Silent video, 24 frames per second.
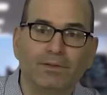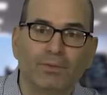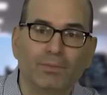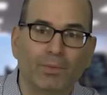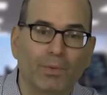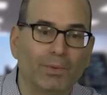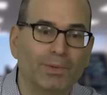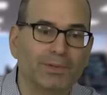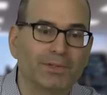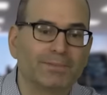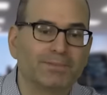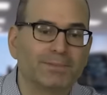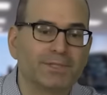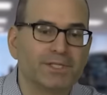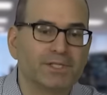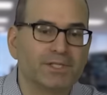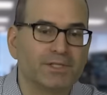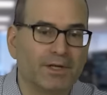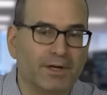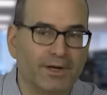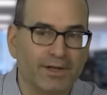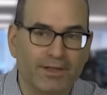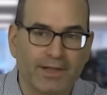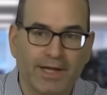we want them to
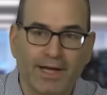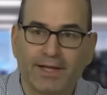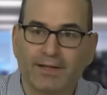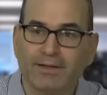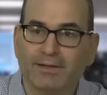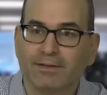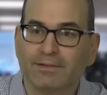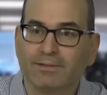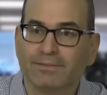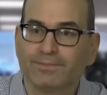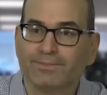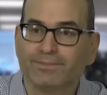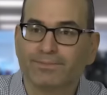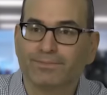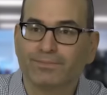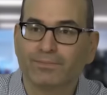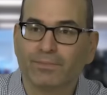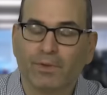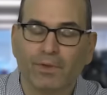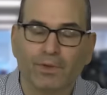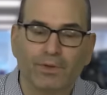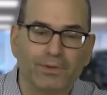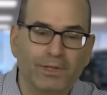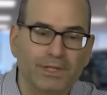study that.
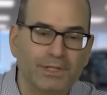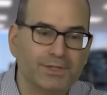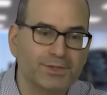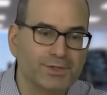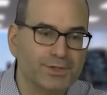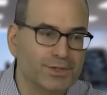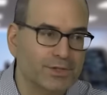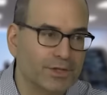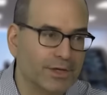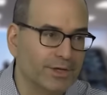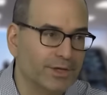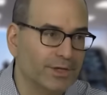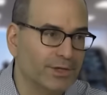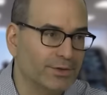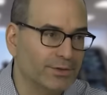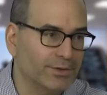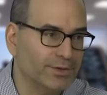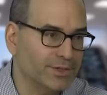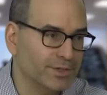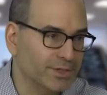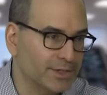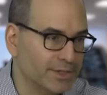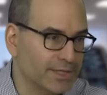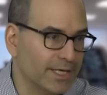You need to study
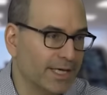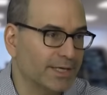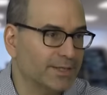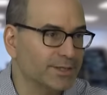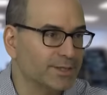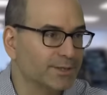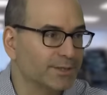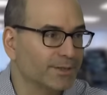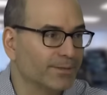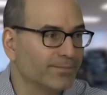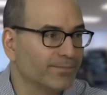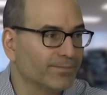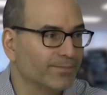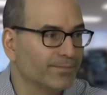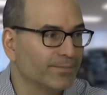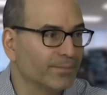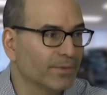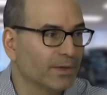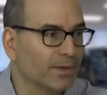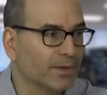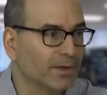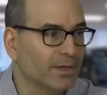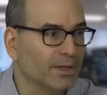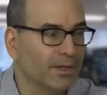your success.
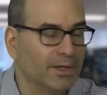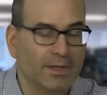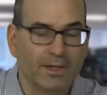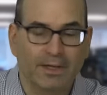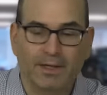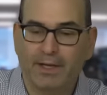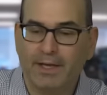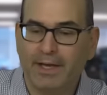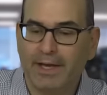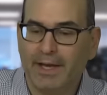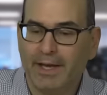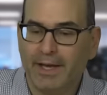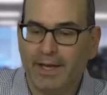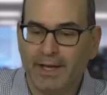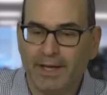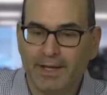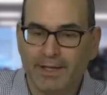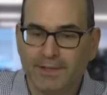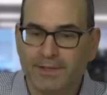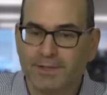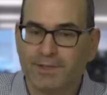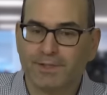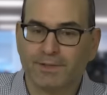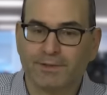
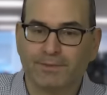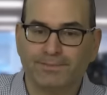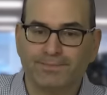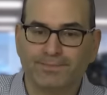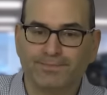And